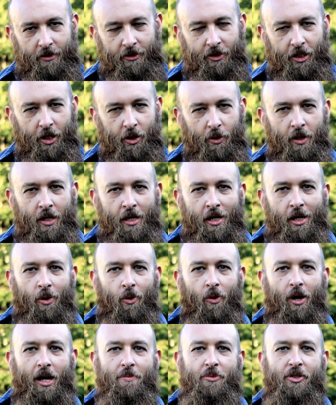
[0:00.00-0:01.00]
So
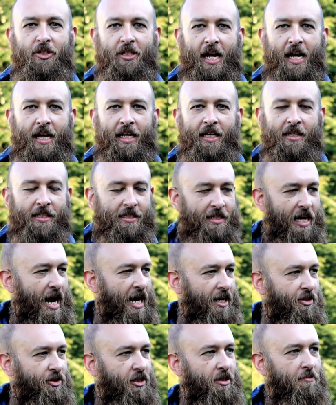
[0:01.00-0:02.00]
where I'm standing is
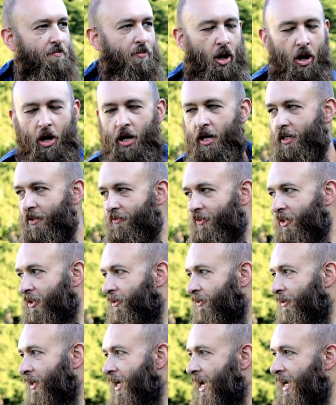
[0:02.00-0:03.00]
actually part of the
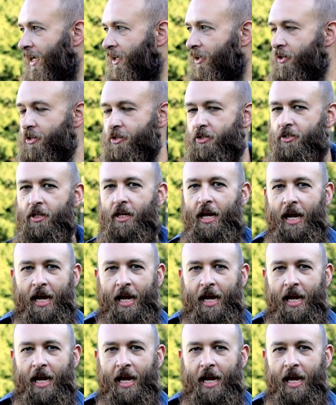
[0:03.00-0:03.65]
3 acres,